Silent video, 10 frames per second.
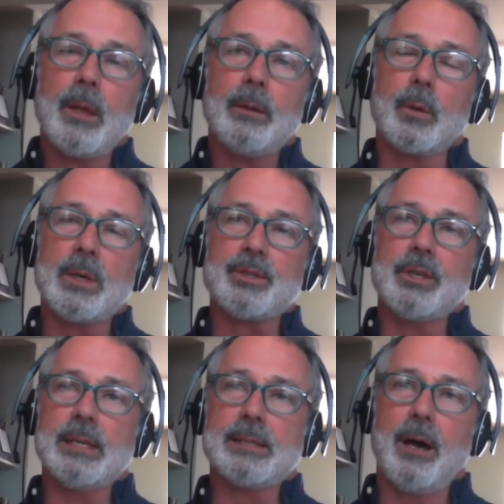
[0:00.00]
The question
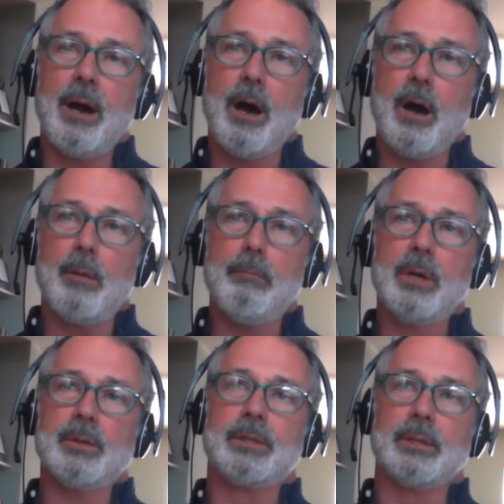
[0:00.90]
is, are
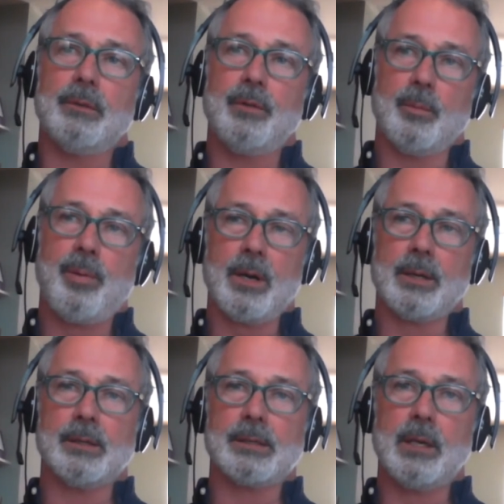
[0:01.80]
most of your
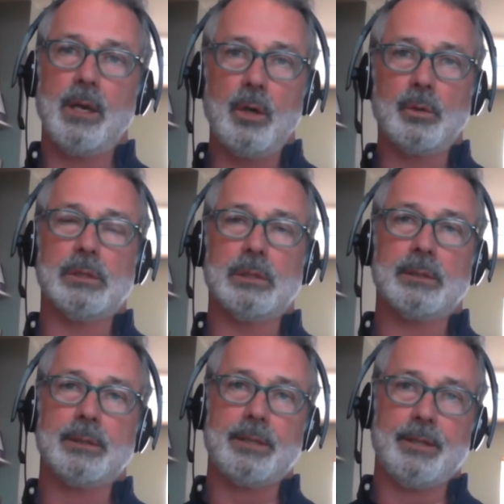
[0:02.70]
partners local
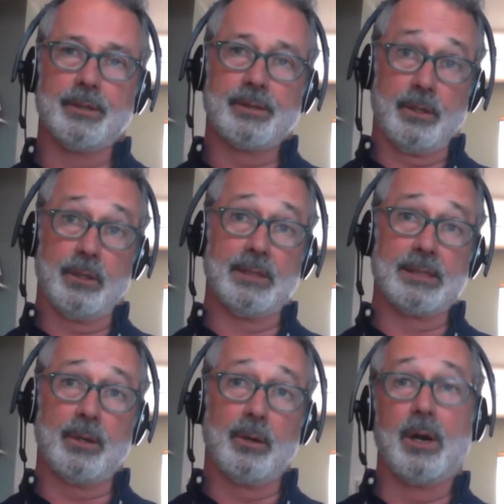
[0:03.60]
to your
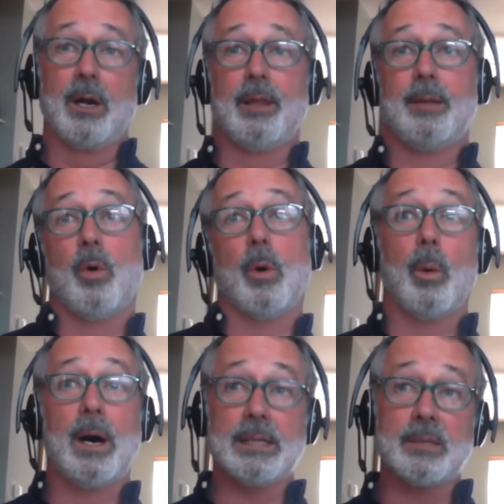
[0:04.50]
service, or are they more
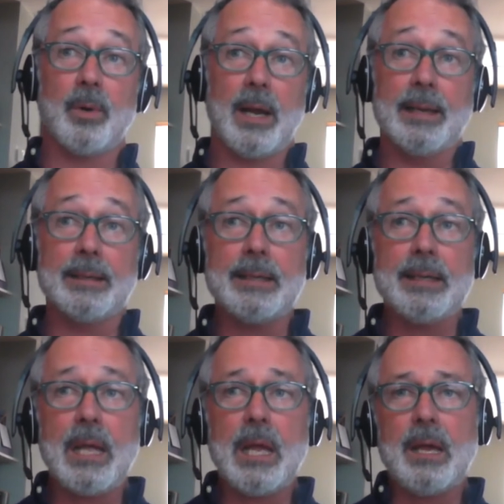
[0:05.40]
widespread?
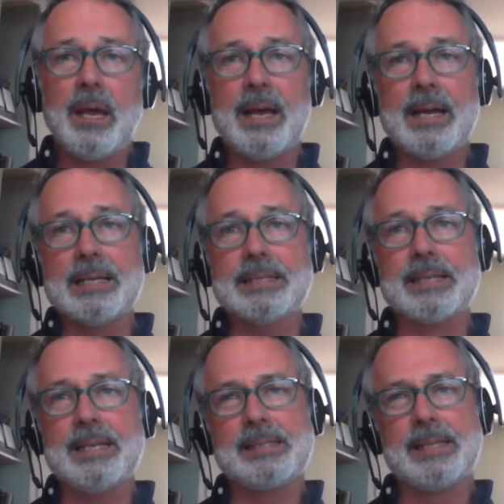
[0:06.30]
And
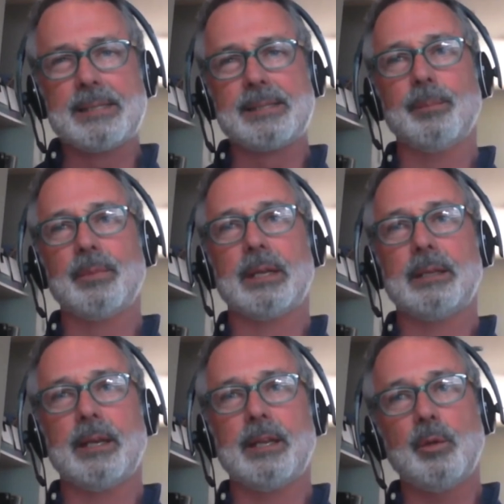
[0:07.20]
is this something
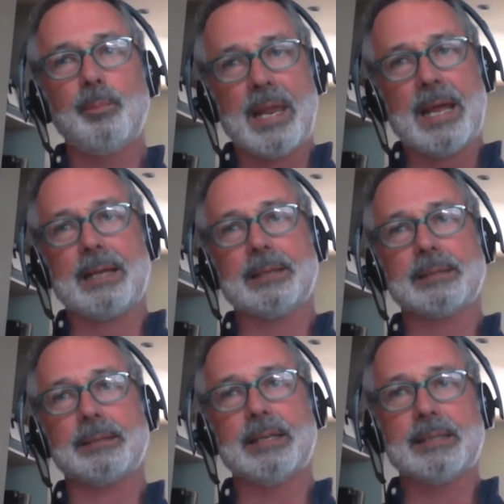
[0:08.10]
that you
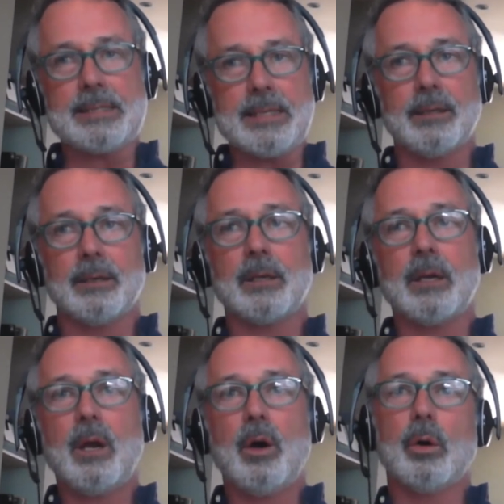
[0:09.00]
planned and steered,
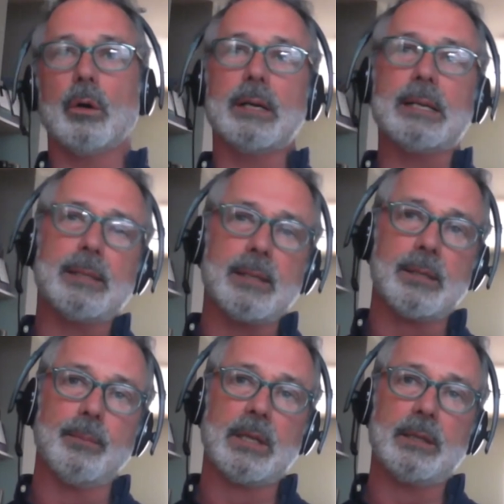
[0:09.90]
or is it
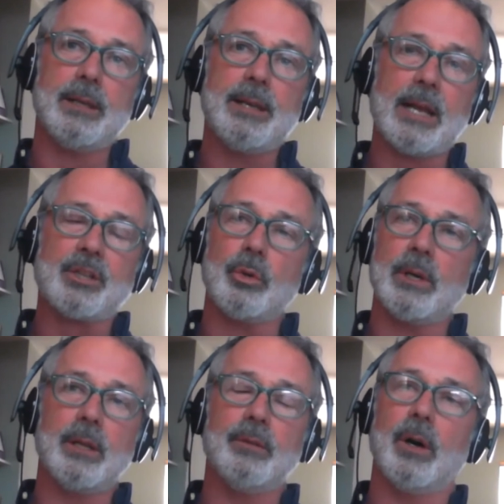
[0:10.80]
something that
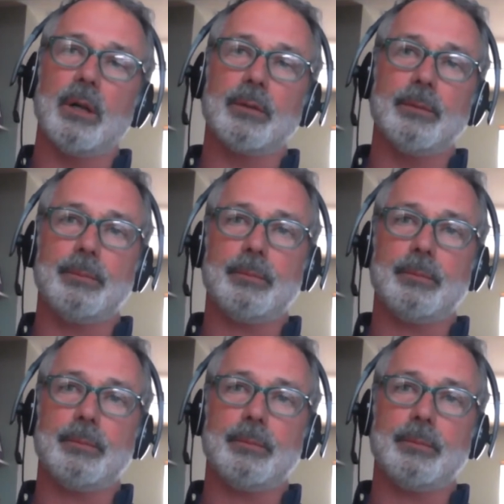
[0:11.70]
naturally evolved?